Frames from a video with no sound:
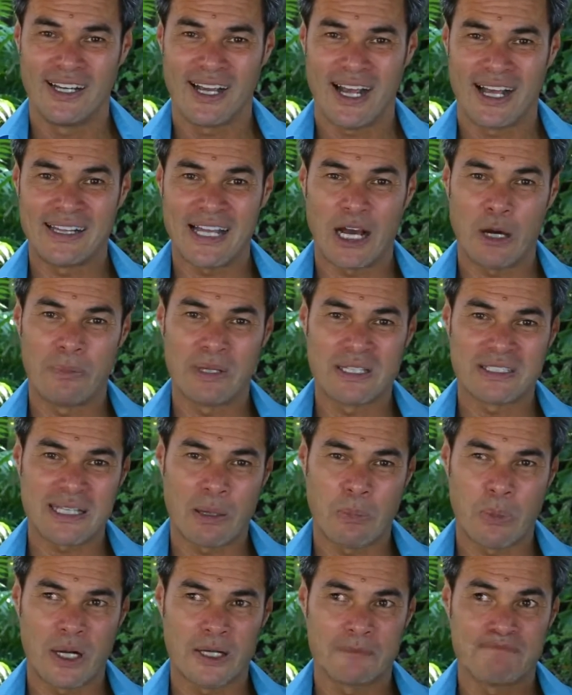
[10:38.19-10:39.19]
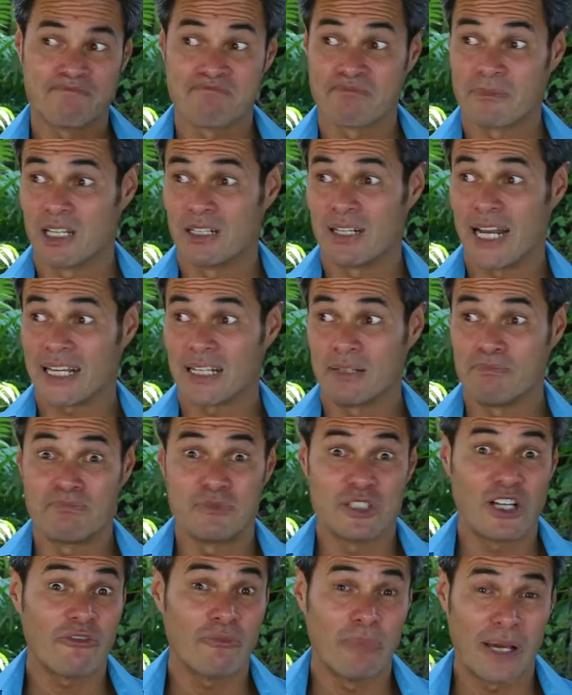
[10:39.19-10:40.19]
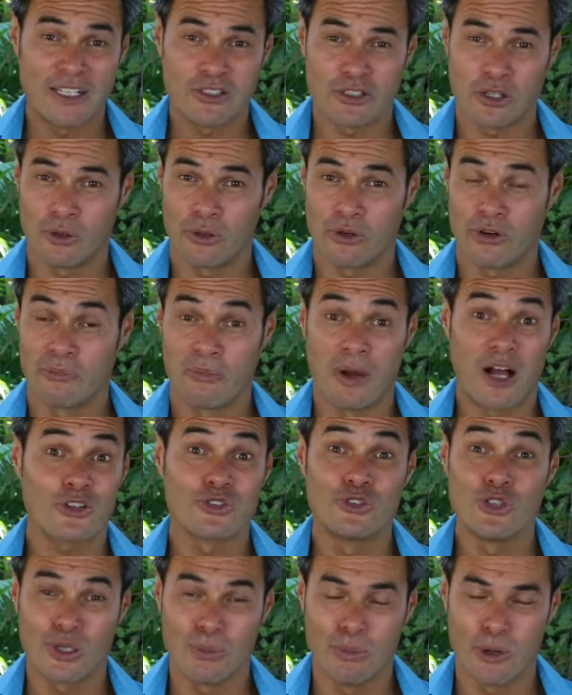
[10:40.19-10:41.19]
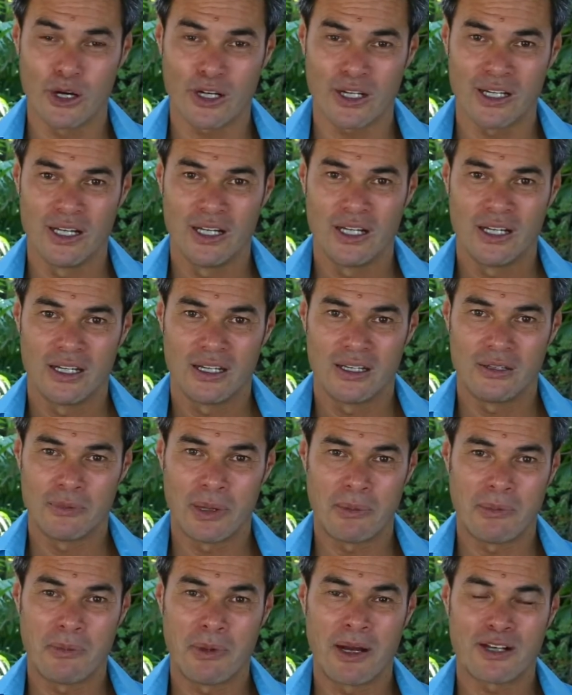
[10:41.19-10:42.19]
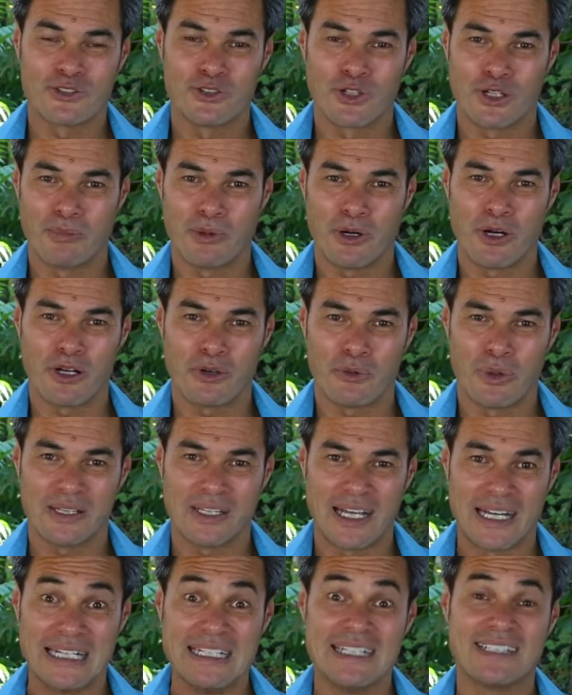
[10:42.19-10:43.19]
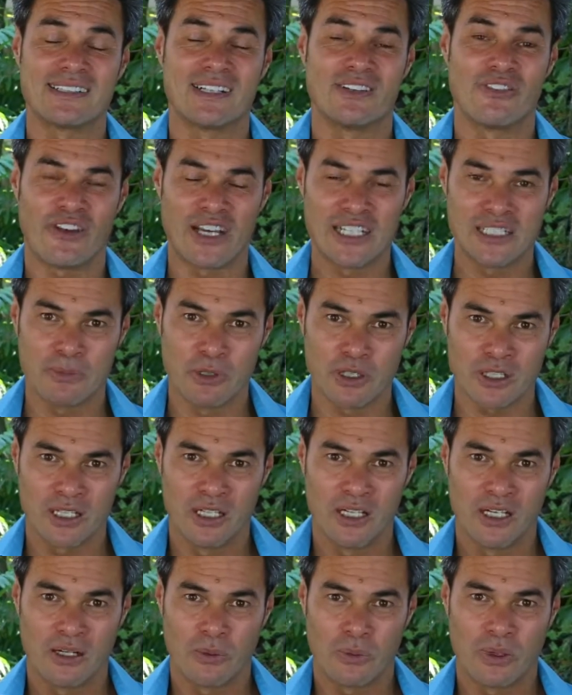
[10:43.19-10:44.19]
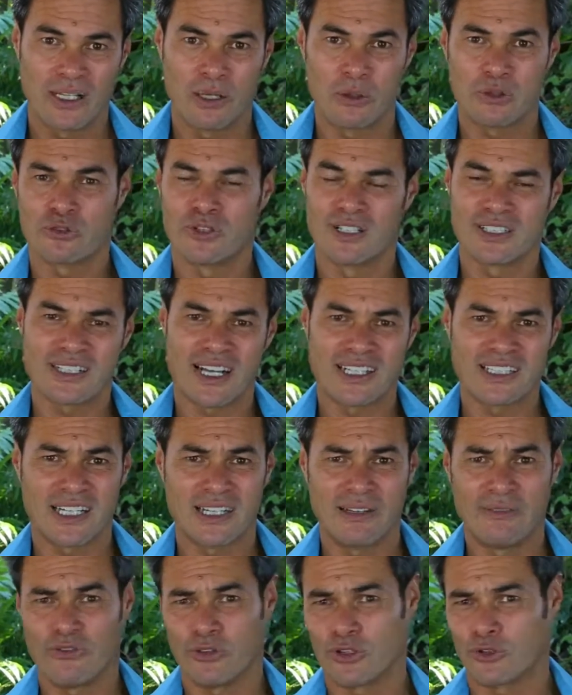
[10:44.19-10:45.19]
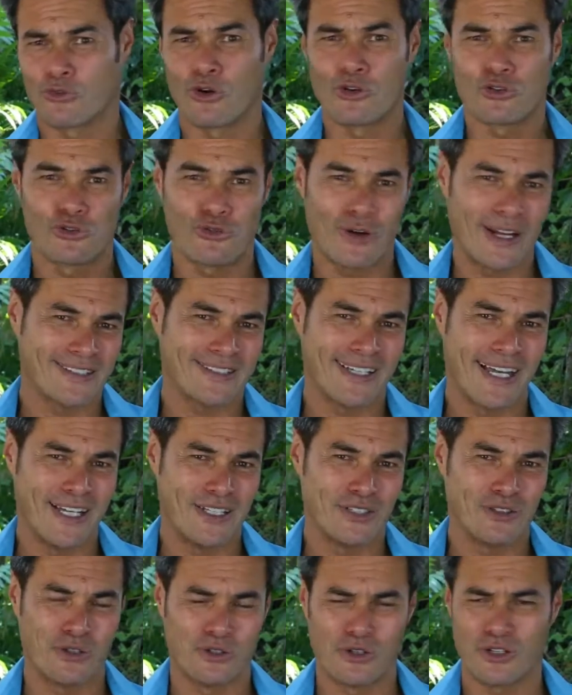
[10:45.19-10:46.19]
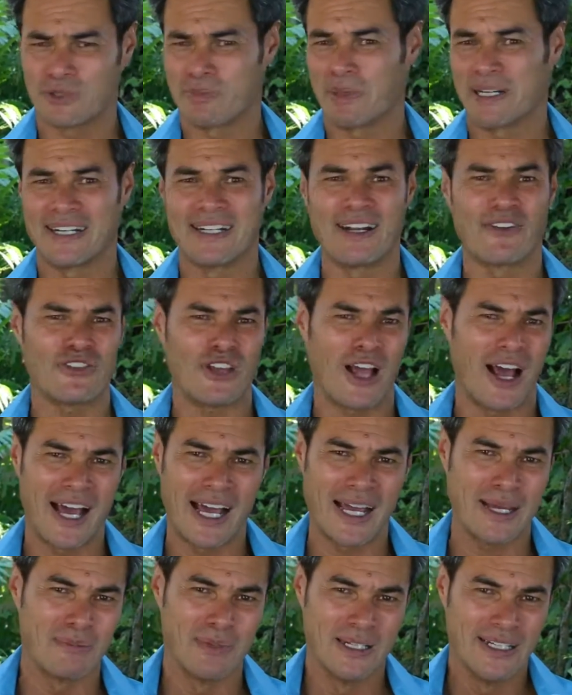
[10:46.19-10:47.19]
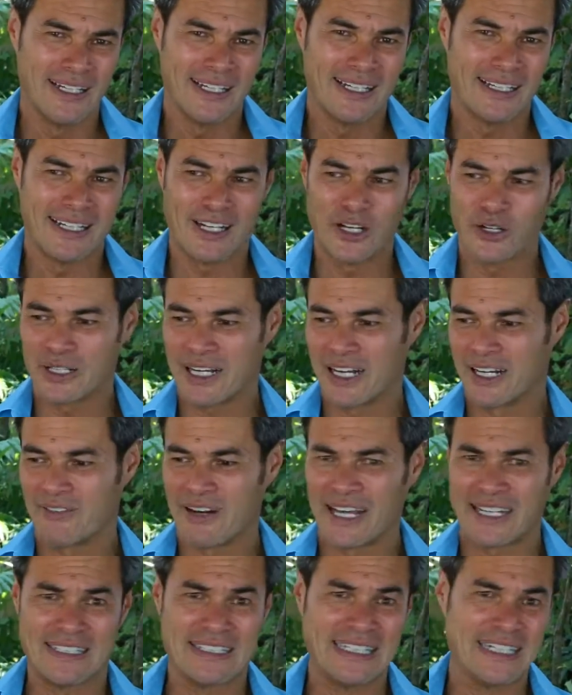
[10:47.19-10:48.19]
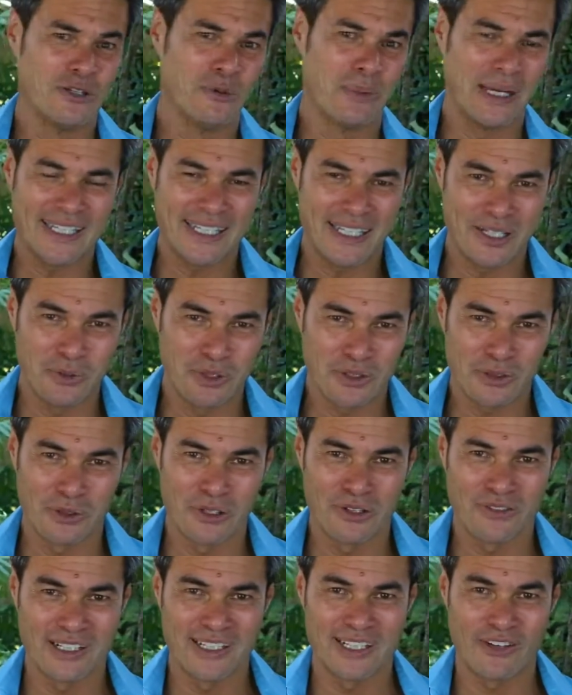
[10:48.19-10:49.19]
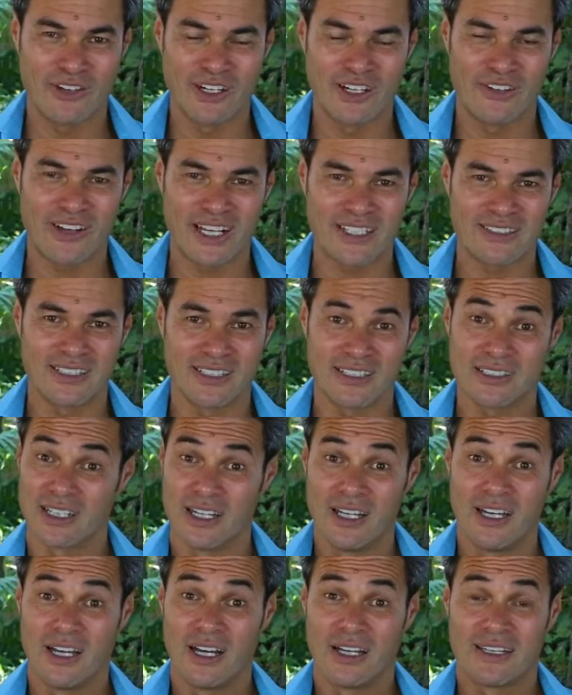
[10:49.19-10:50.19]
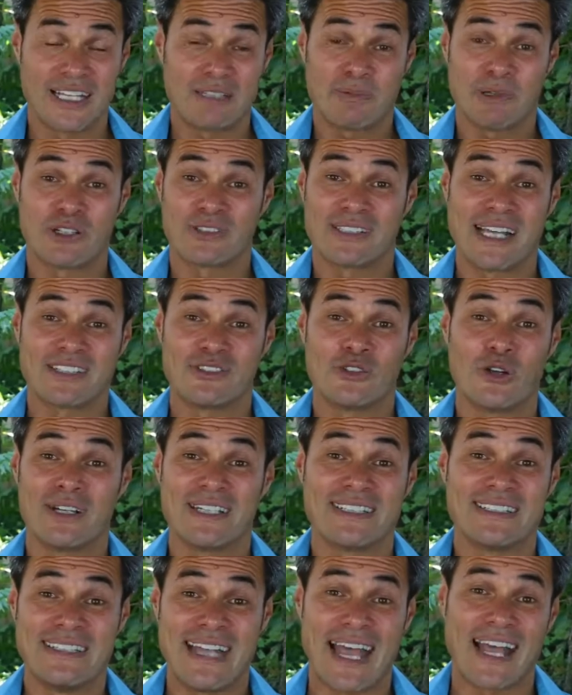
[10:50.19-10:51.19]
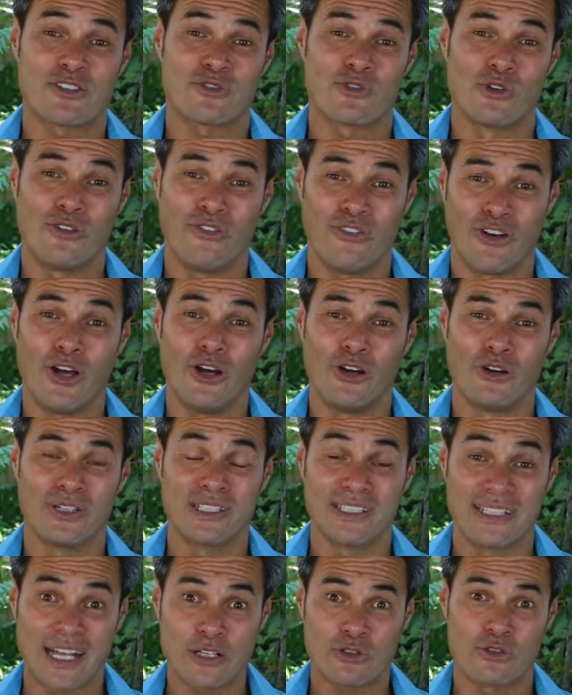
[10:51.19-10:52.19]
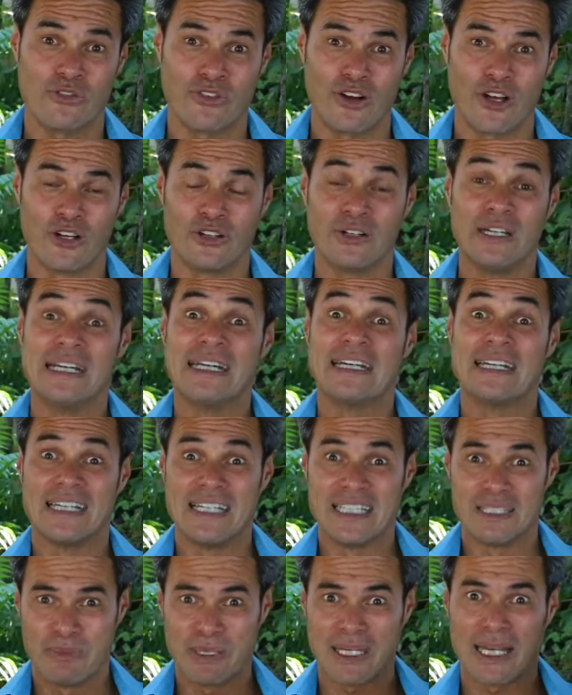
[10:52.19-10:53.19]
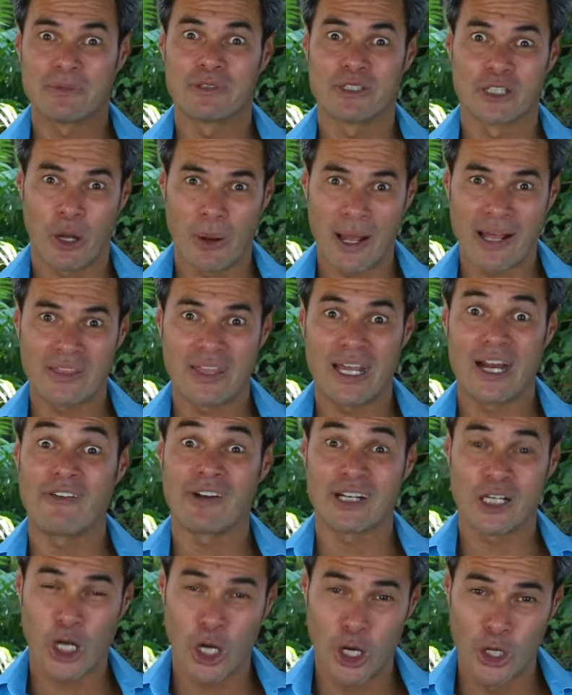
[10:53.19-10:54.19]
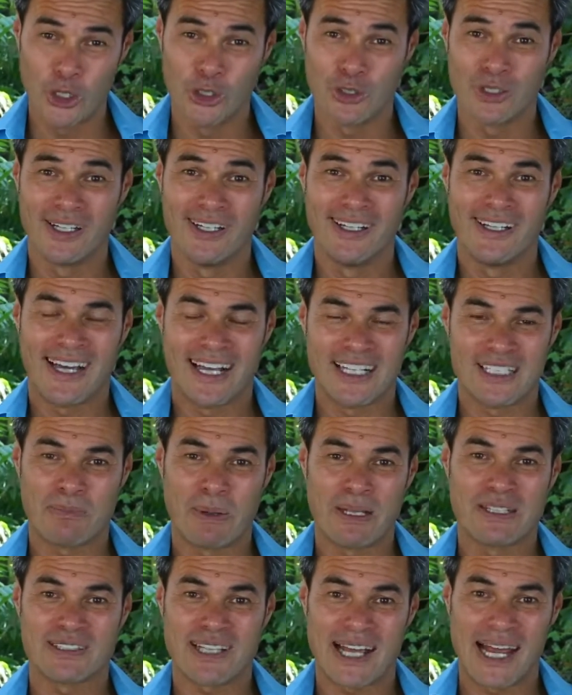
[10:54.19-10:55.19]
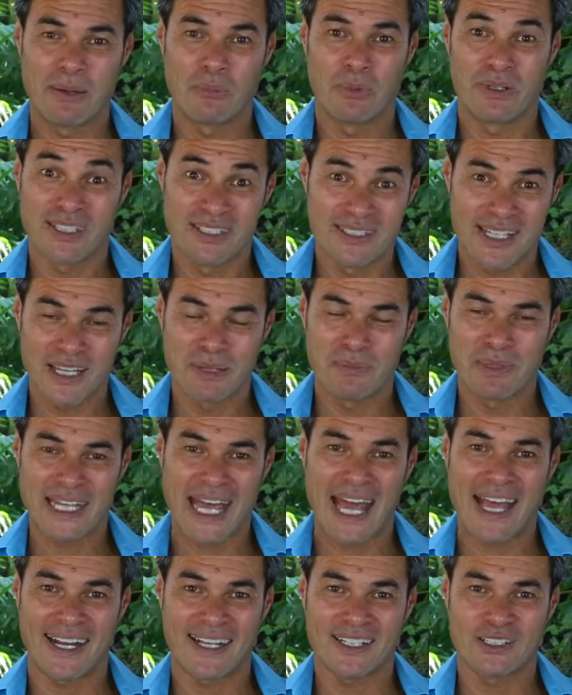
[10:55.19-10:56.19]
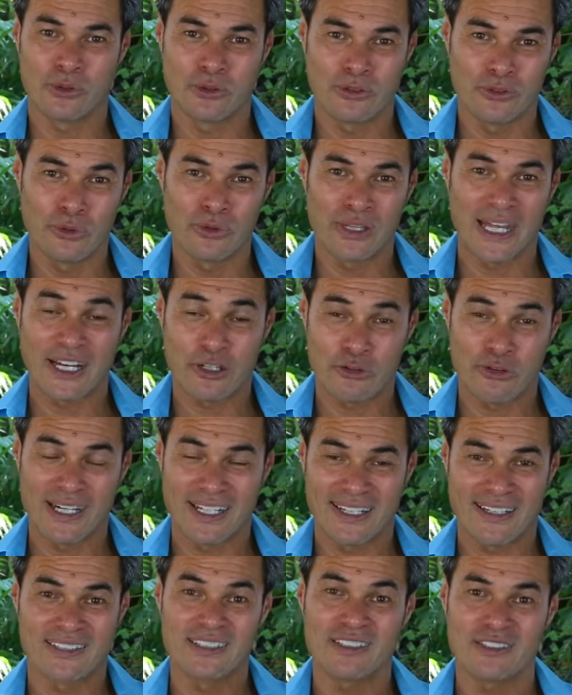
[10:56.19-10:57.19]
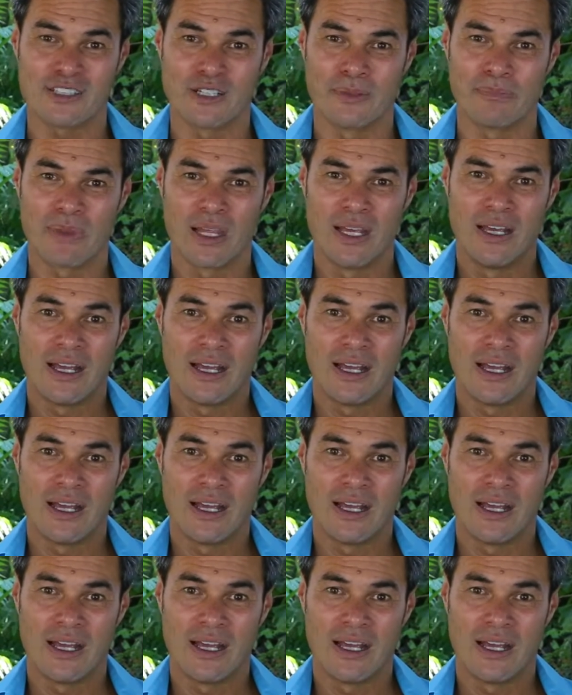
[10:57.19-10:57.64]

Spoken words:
And that will be someone like a Jeff Bezos or a Mark Zuckerberg. And remember Mark Zuckerberg when they listed Facebook, where they were criticizing him for the wrong dress sense or not spending enough time, kind of like deal making with all of the different investors. That's because that's not his natural flow. His natural flow is being able to go out there and code and spend time with his other mechanics who are all there creating the system.